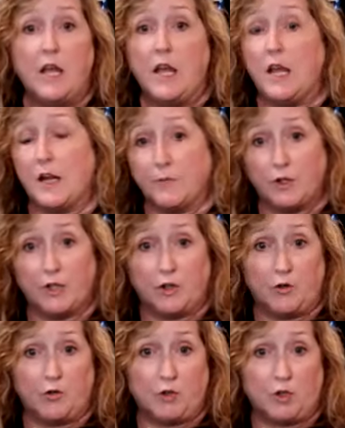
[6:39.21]
and I'm going to
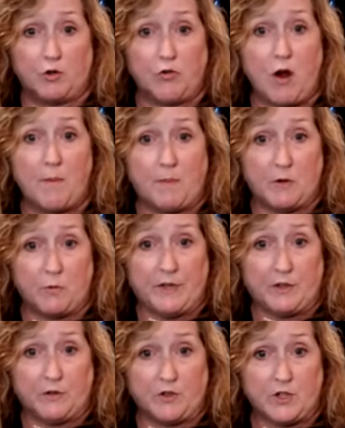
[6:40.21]
go to a crop in a week
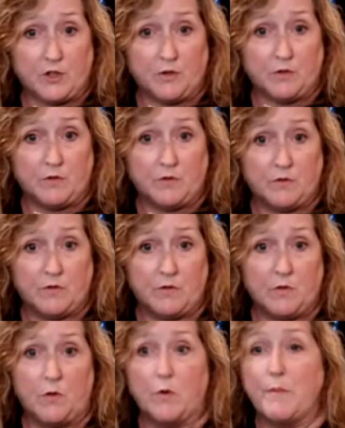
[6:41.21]
or two,
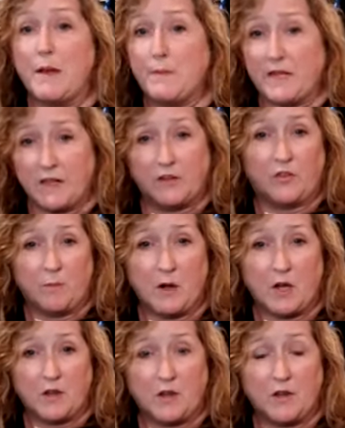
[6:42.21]
or maybe next month.